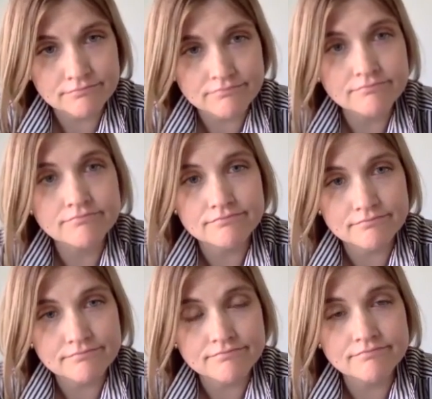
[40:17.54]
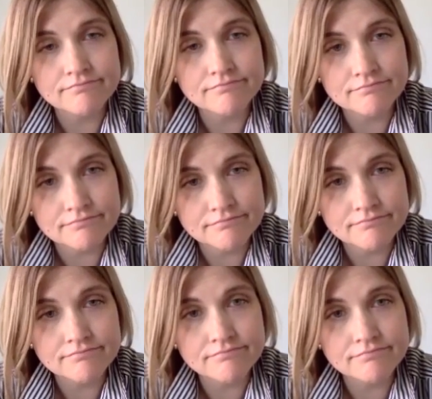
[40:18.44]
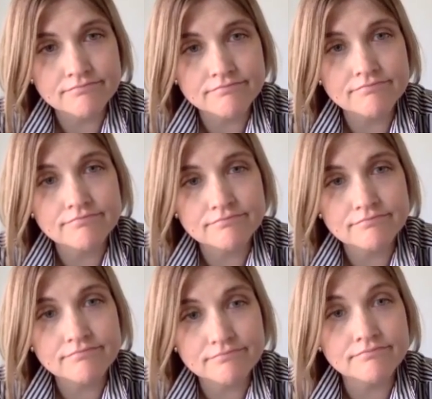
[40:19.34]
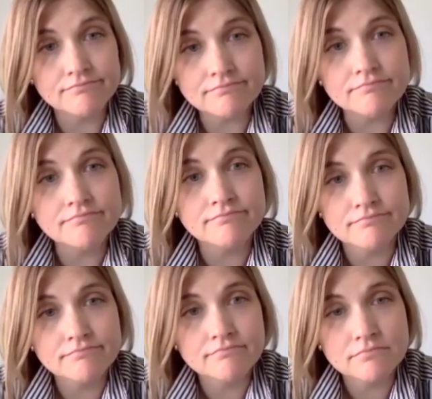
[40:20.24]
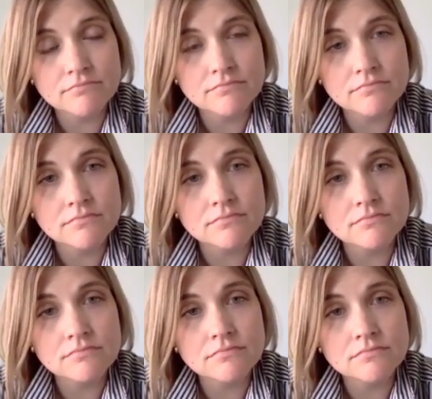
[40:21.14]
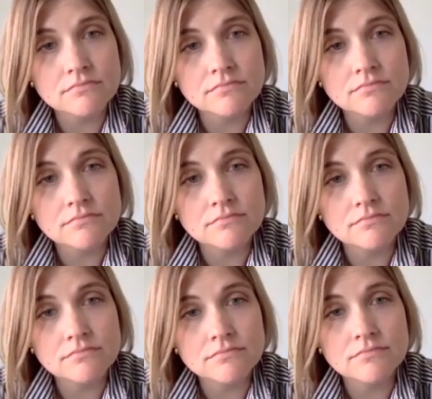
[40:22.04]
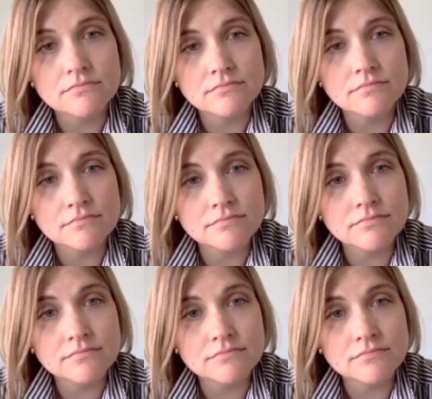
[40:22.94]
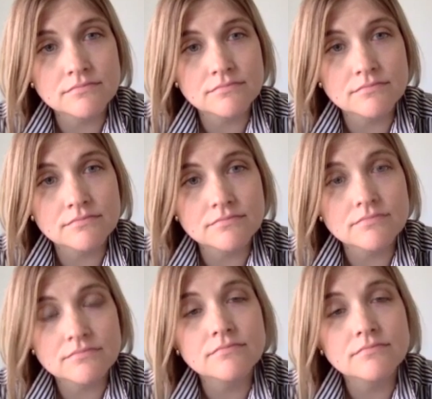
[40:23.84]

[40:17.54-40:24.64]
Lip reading: The person shown says nothing.